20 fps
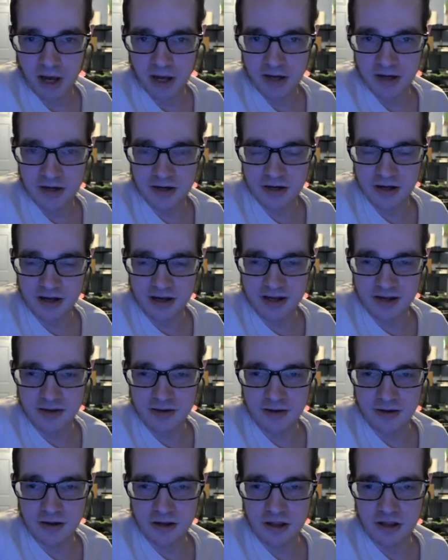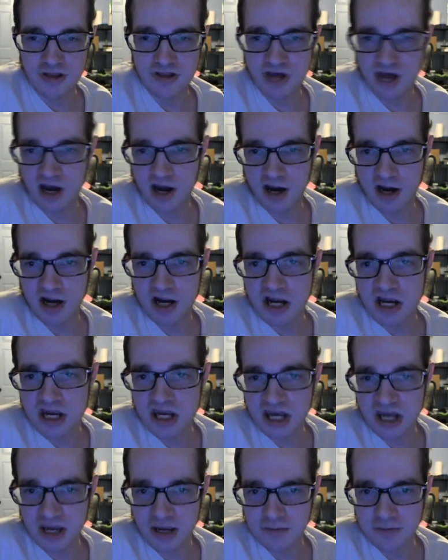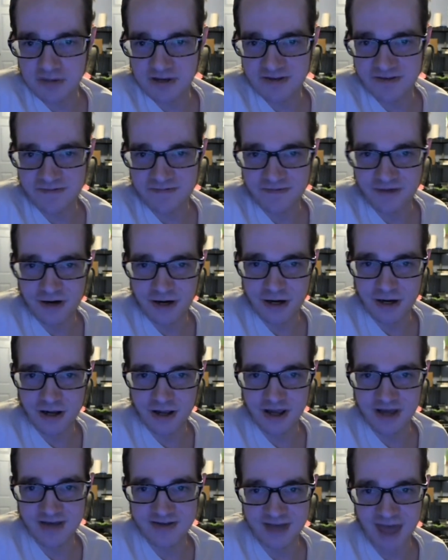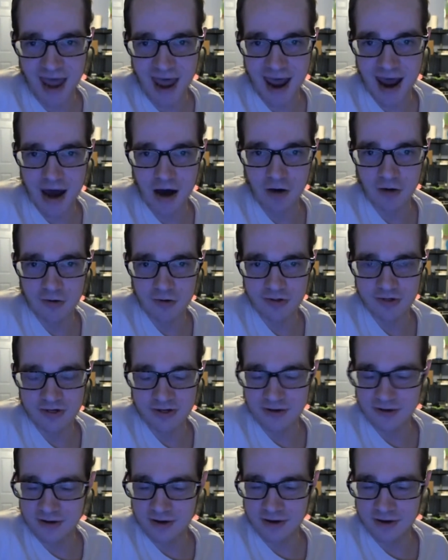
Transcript: But the game is out.